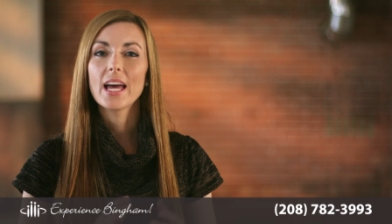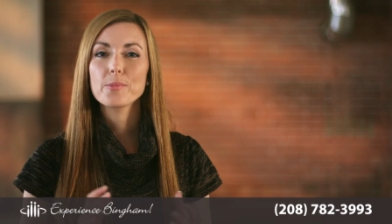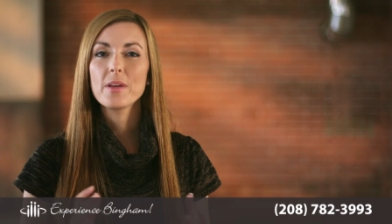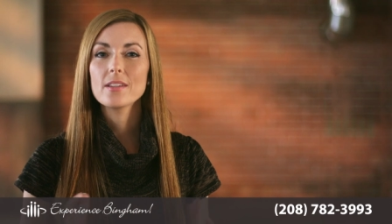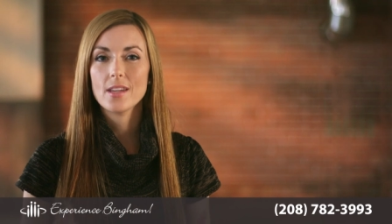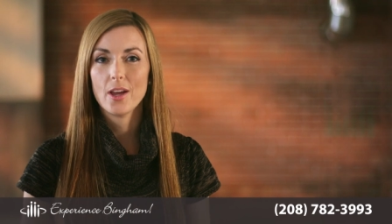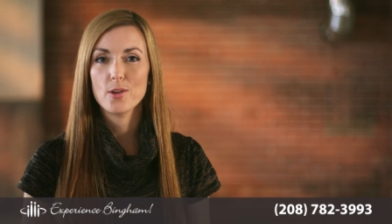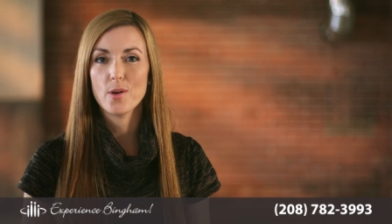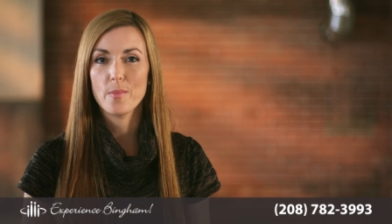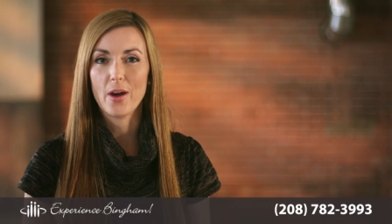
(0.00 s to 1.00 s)
Let me tell
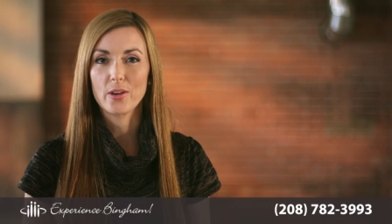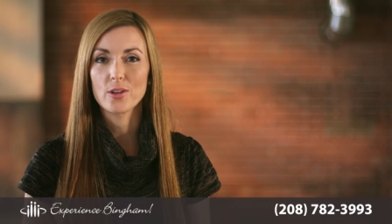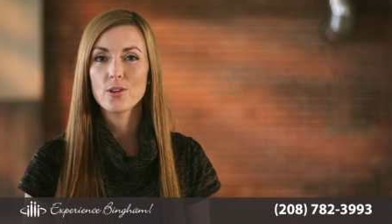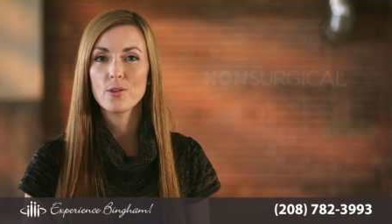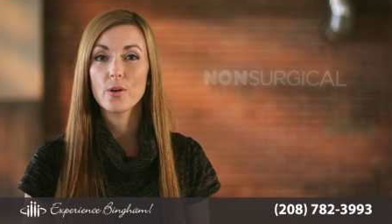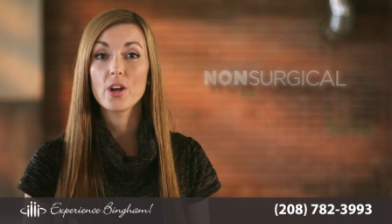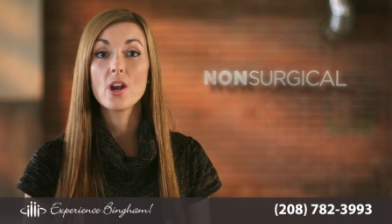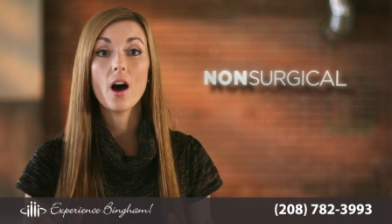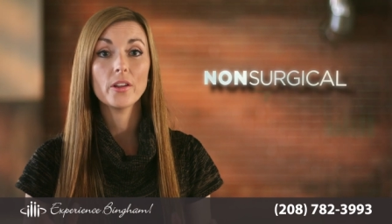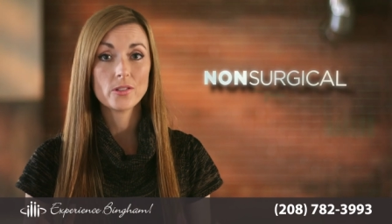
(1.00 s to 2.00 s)
you about a new
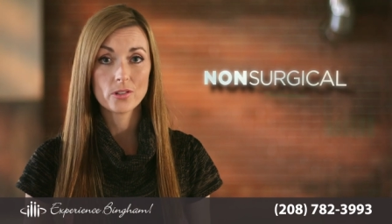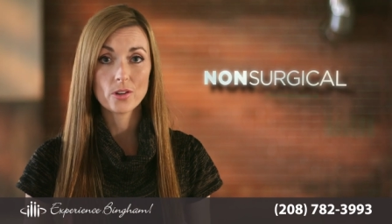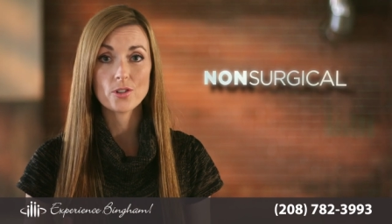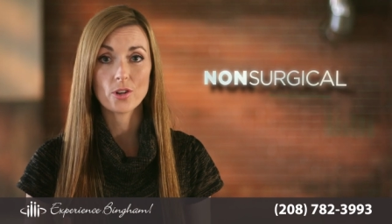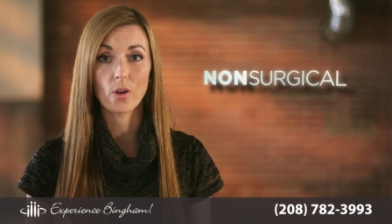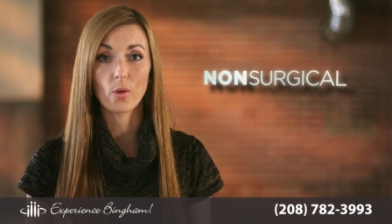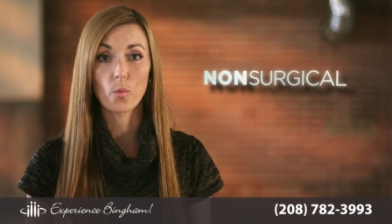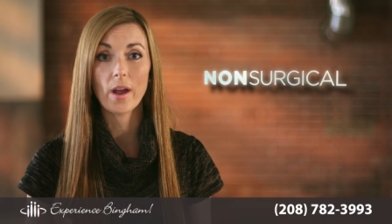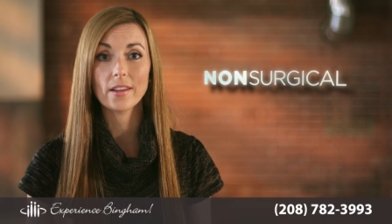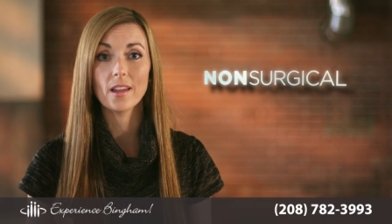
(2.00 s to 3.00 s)
non surgical
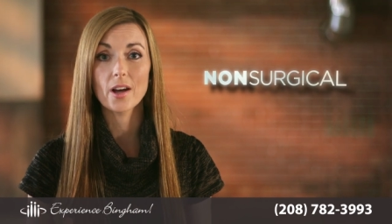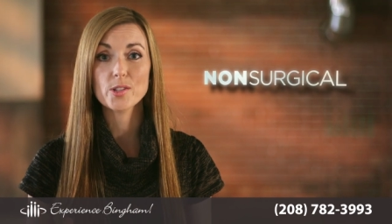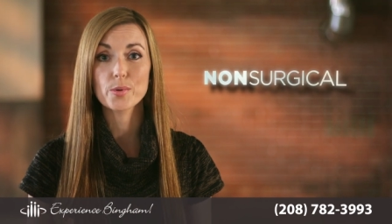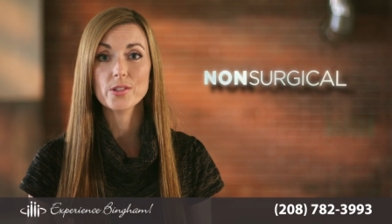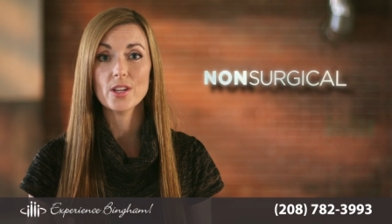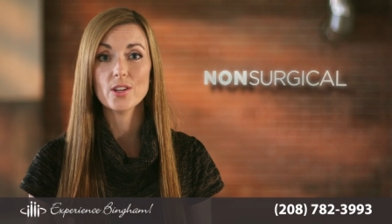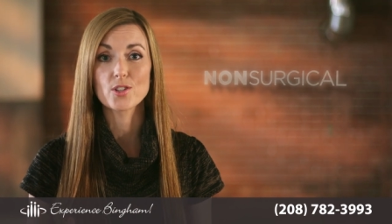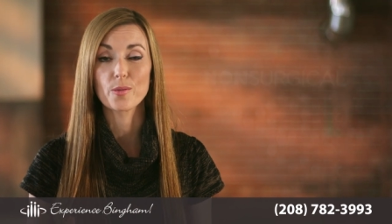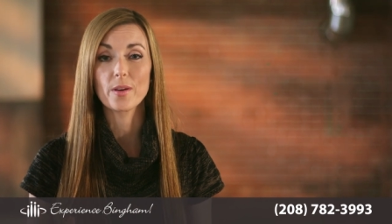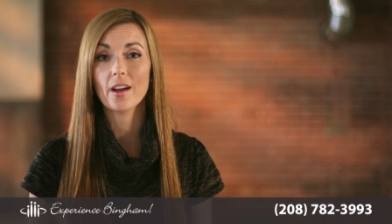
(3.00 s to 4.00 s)
weight loss
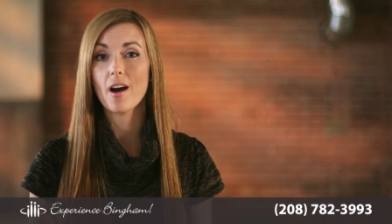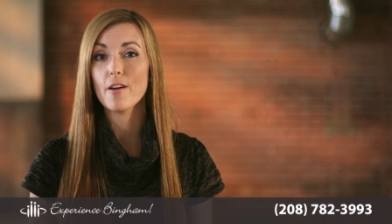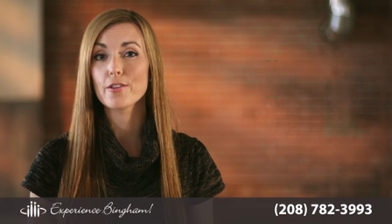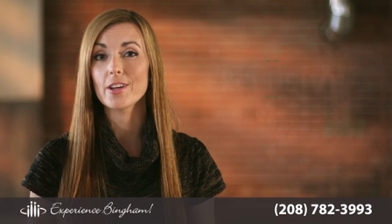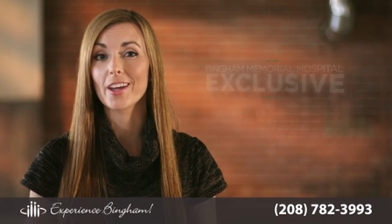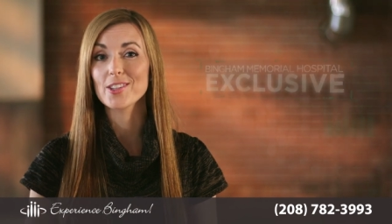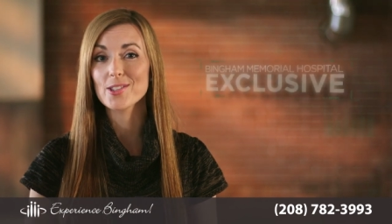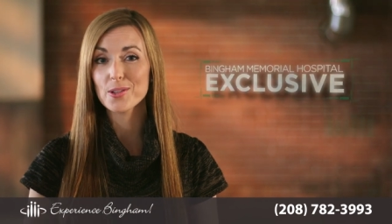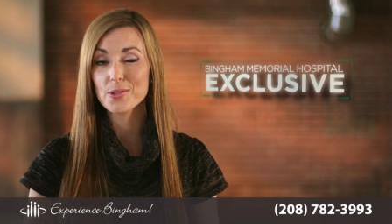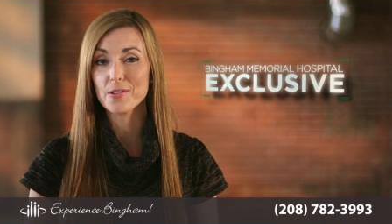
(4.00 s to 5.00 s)
procedure being offered
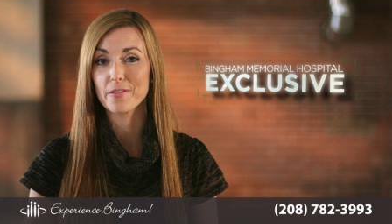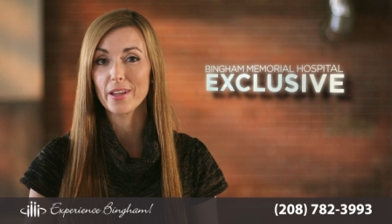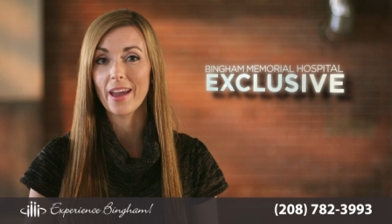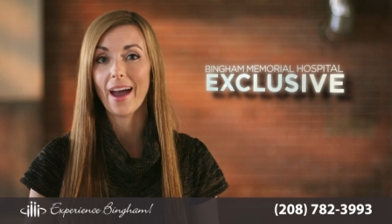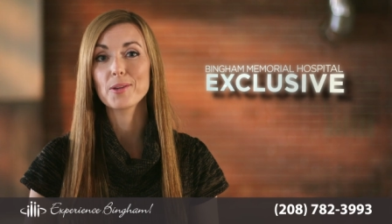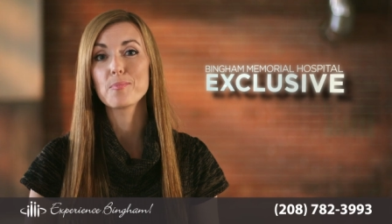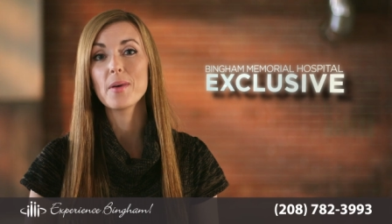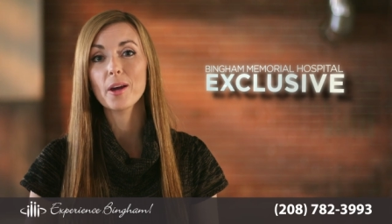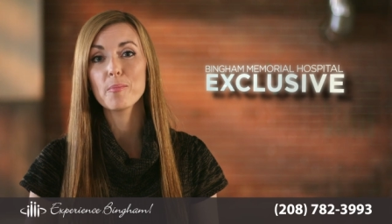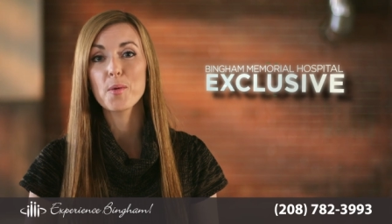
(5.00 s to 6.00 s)
exclusively at
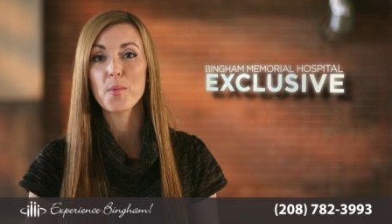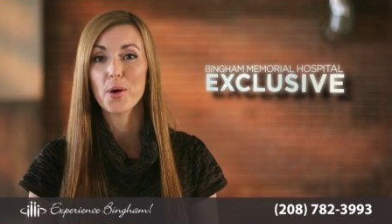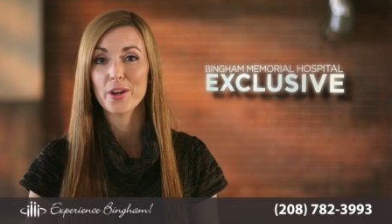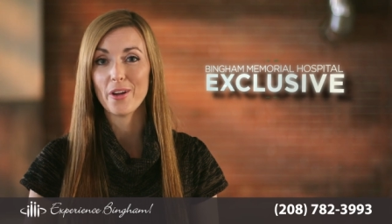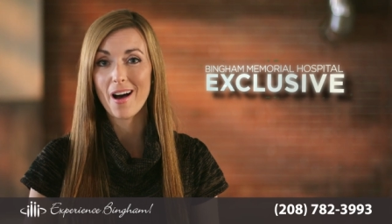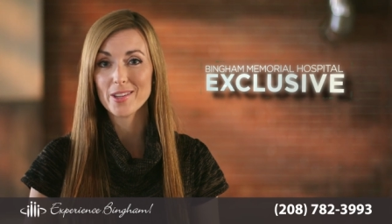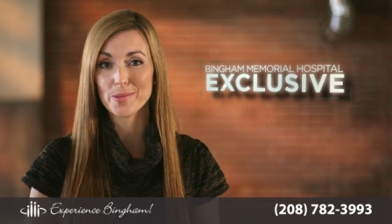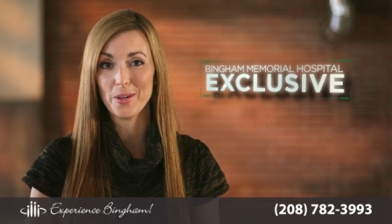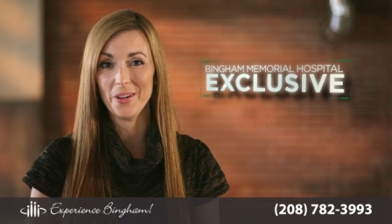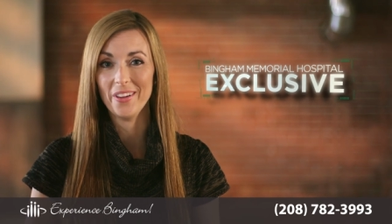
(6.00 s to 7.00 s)
Bingham Memorial
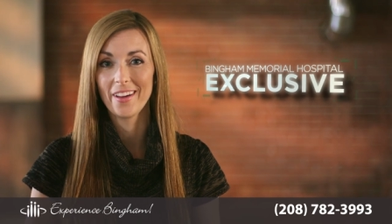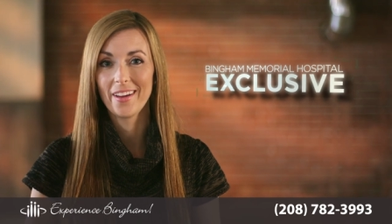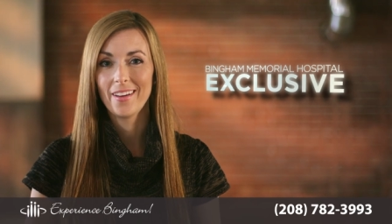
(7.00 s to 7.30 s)
Hospital.